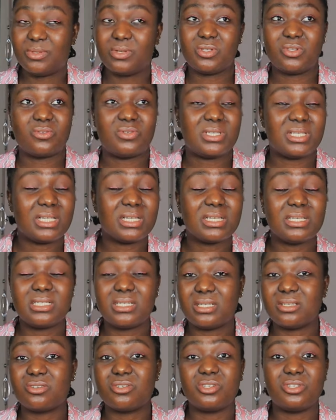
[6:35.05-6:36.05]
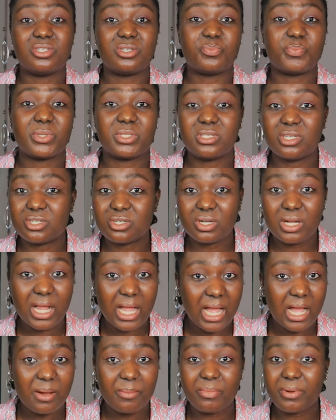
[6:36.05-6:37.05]
Because recently there's a deportation
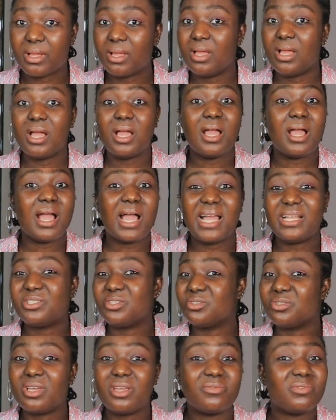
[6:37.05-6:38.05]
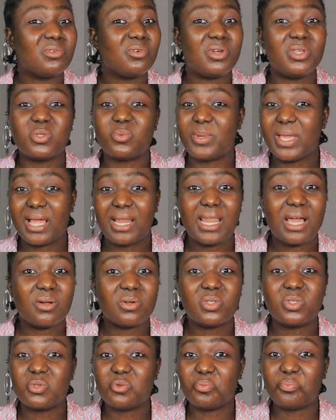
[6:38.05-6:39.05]
camp and you're not even going to be
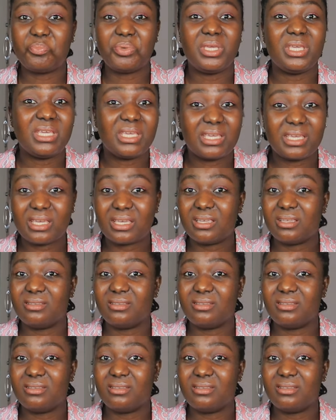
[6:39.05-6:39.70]
allowed to pick